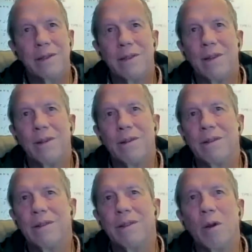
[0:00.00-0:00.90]
So
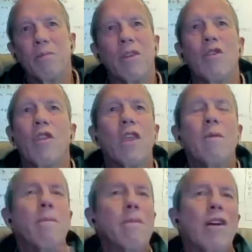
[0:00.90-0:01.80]
you know,
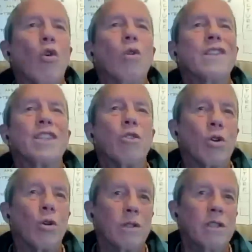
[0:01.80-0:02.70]
then there are all these
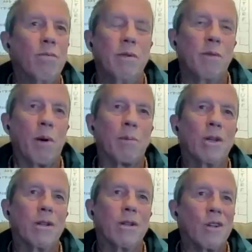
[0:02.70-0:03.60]
so-called you you've probably
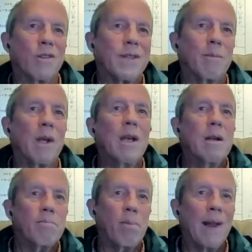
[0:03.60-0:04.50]
heard of the concept
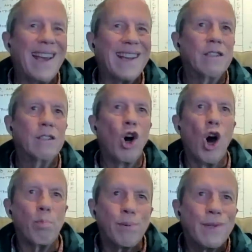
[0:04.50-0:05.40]
black
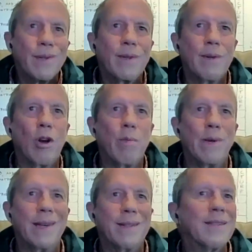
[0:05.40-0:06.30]
ops
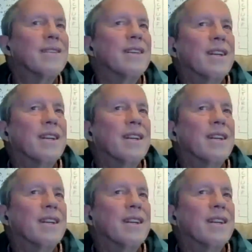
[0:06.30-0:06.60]
OBS.